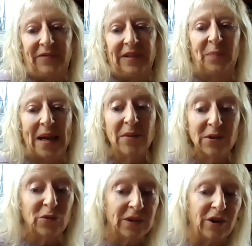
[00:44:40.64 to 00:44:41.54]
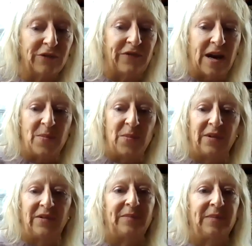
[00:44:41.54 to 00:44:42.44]
if his parents were not
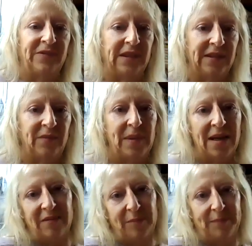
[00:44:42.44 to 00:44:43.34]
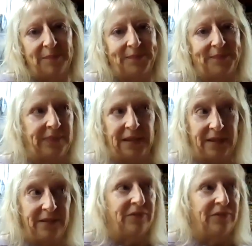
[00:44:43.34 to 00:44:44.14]
farmers, things may have been